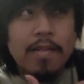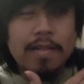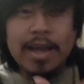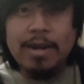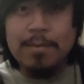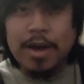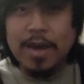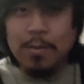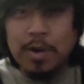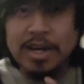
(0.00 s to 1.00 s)
led
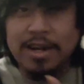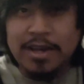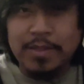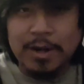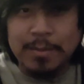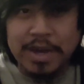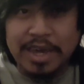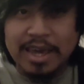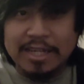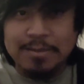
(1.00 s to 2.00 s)
by one another
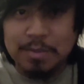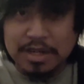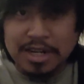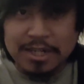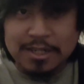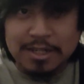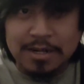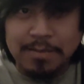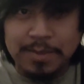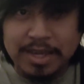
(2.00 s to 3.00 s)
by
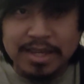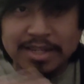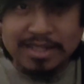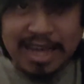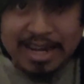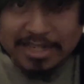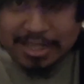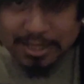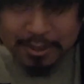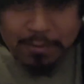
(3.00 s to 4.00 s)
explanation, because that
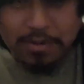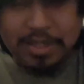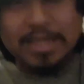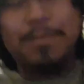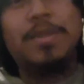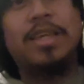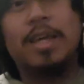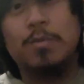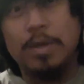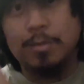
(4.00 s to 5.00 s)
is just only something
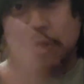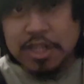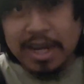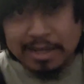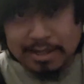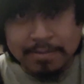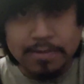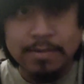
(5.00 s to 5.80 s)
that we project.